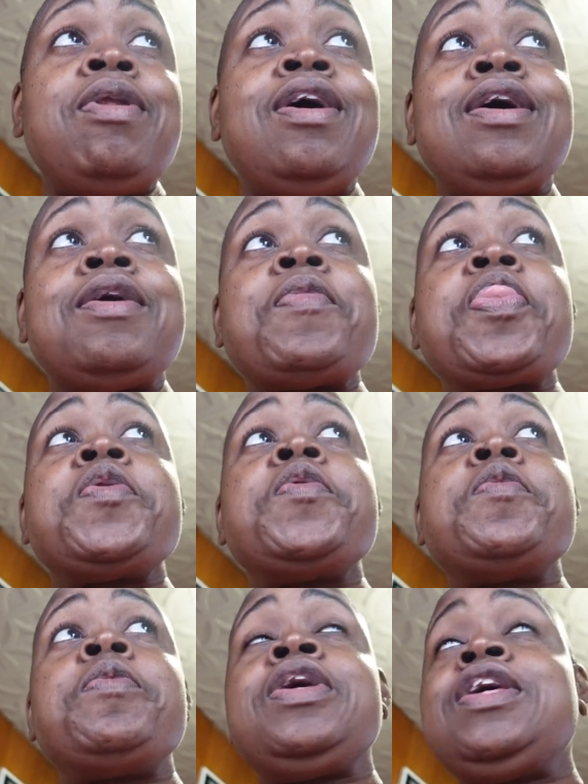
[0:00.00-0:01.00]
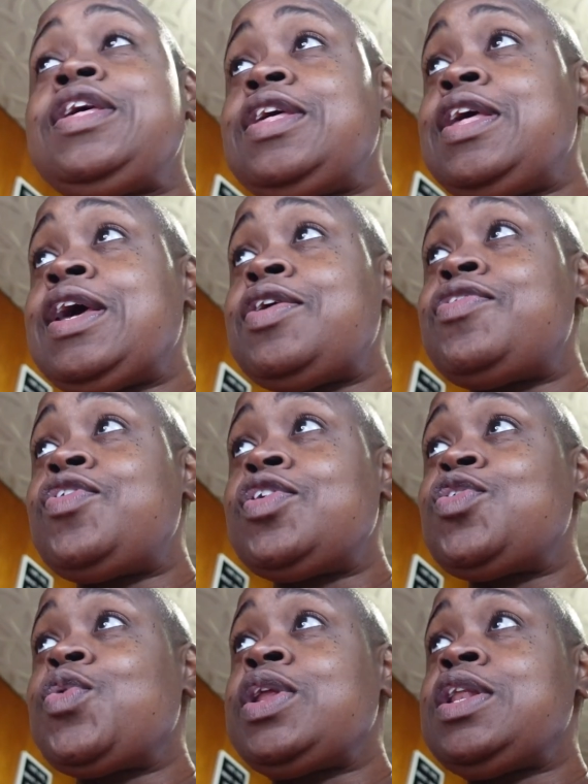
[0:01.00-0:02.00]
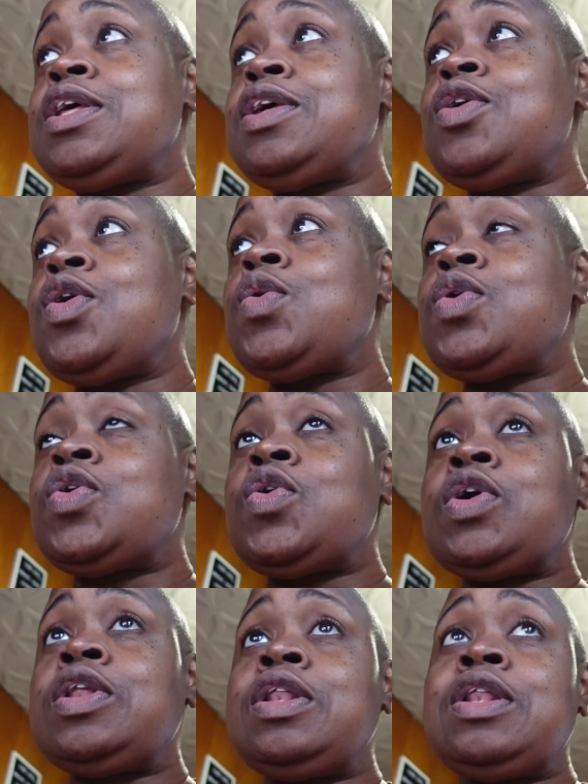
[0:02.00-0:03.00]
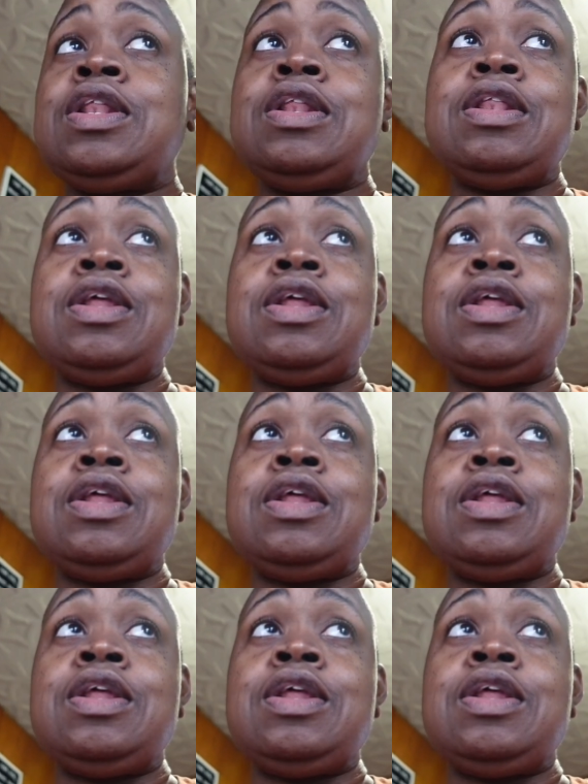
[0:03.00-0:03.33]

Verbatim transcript: plug. But he had a four twenty deal going on,